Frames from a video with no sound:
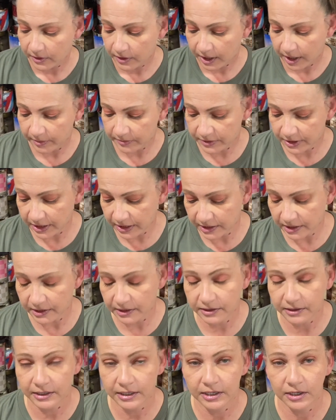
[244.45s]
I'm
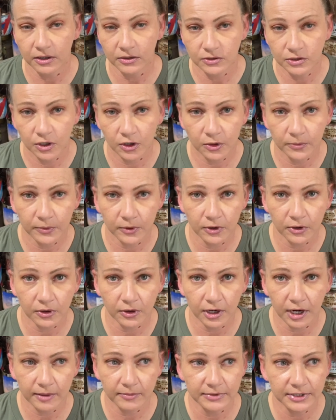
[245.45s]
thinking in
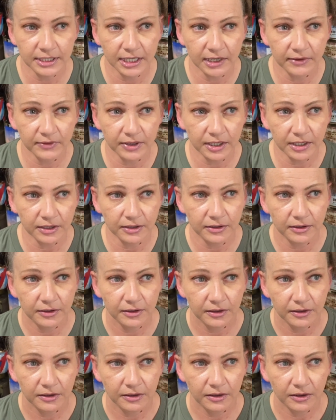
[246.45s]
October, I'm saving
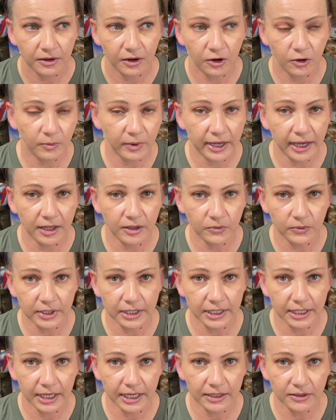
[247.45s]
all my Halloween
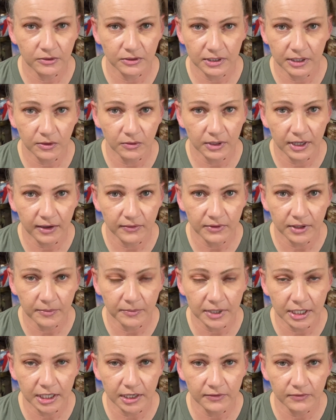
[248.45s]
candles. I don't have that
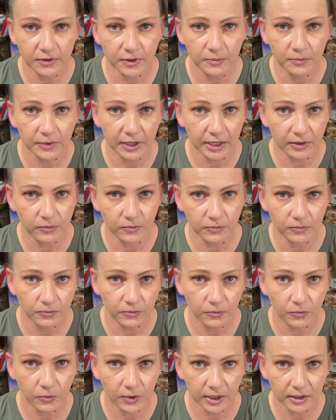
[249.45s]
many of them, and
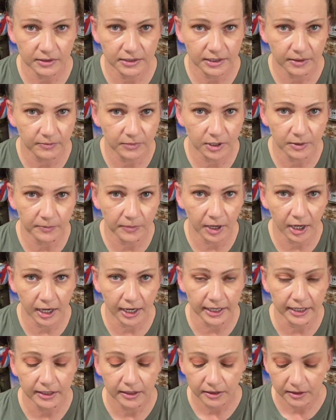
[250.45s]
what else I'm going to
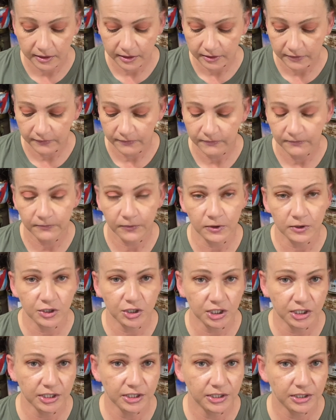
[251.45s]
buy for
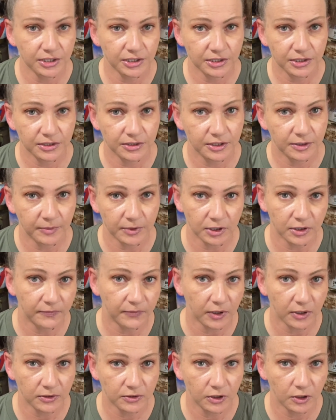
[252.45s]
just the month of
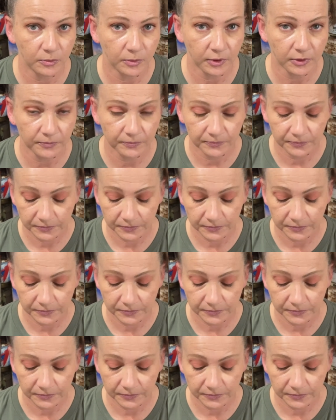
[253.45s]
October.